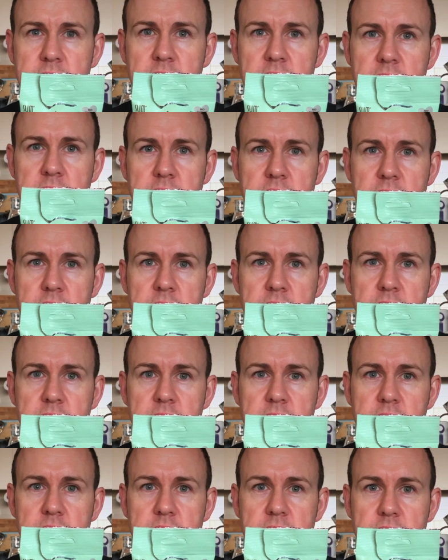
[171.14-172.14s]
No, let's tell,
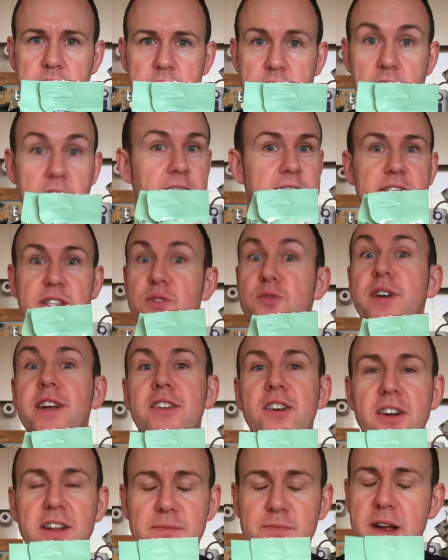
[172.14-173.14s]
well, tell us the oh, price. It's three
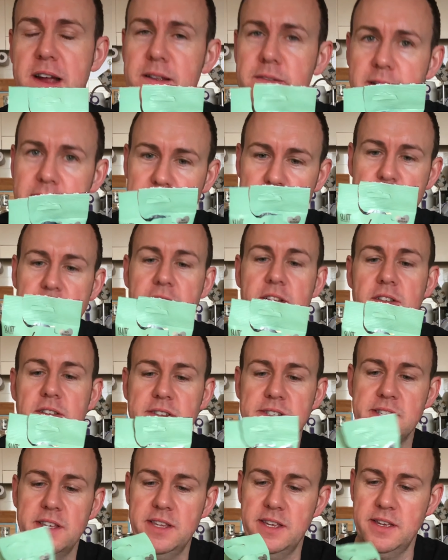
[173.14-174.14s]
dollars. Around about three
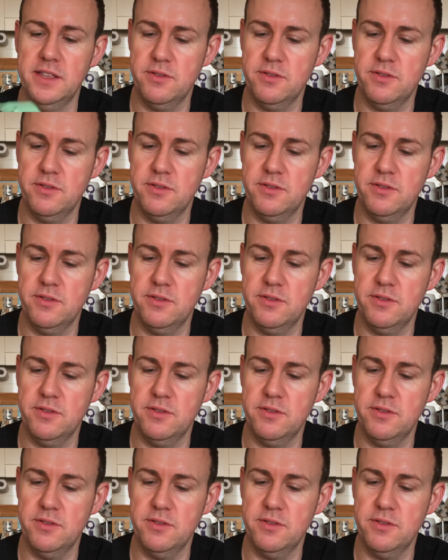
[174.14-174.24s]
dollars, I think.